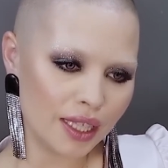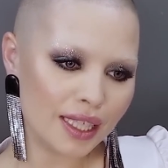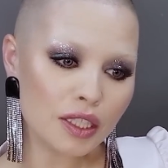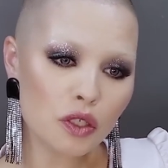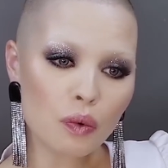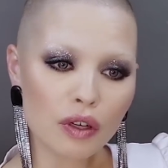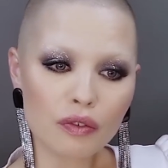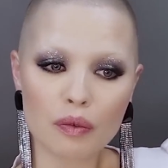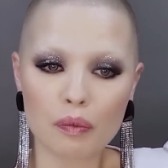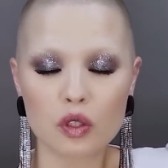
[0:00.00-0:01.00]
This is one
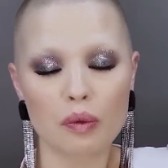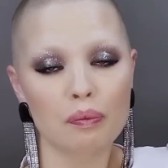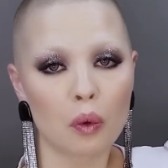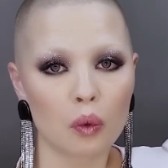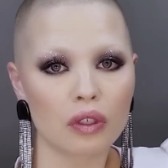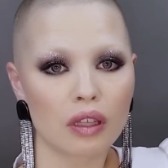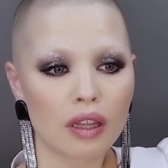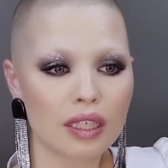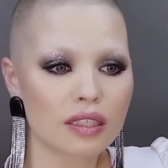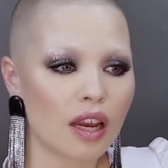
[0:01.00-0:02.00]
of the most important
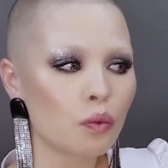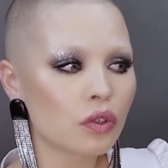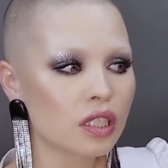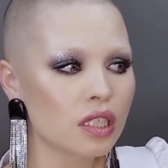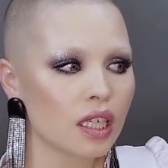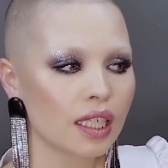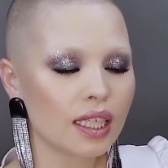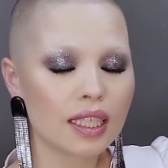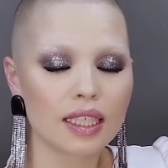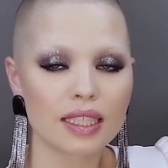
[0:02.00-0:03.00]
things I wanted to
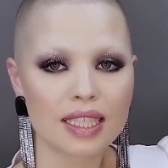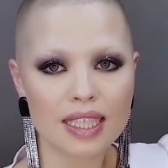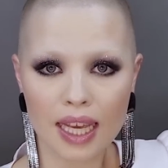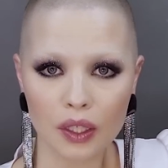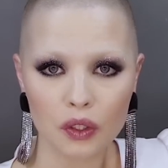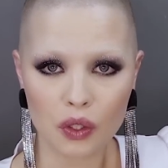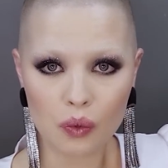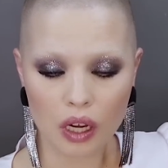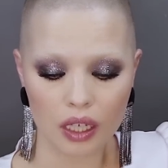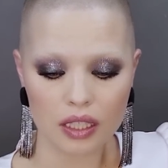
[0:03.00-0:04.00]
tell you
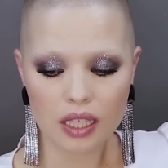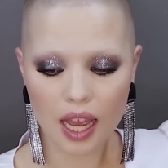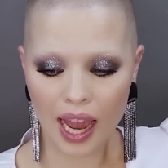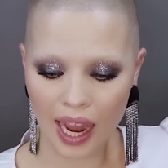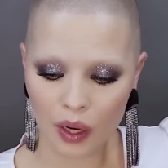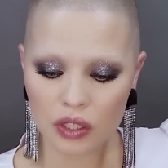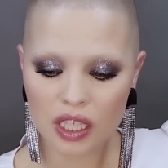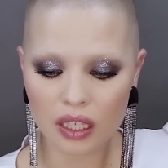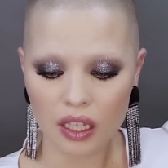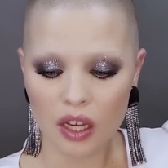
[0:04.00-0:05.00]
guys, how
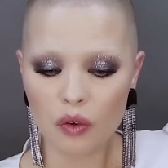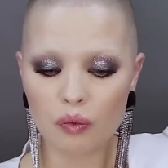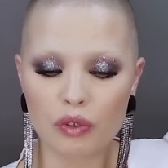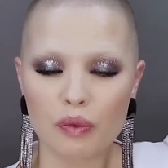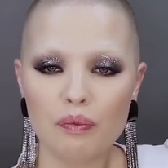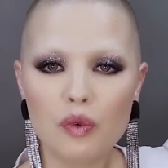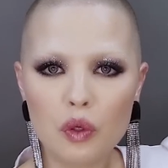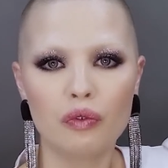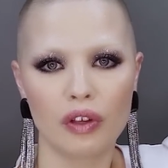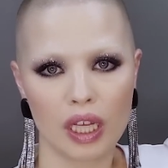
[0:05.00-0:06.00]
to
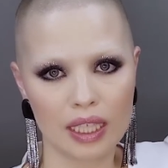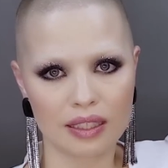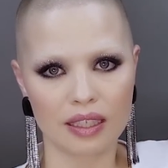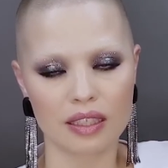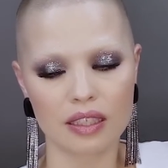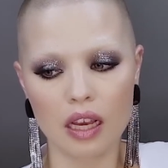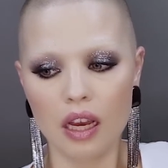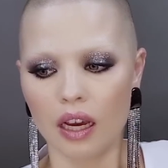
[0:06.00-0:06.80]
remove glitters.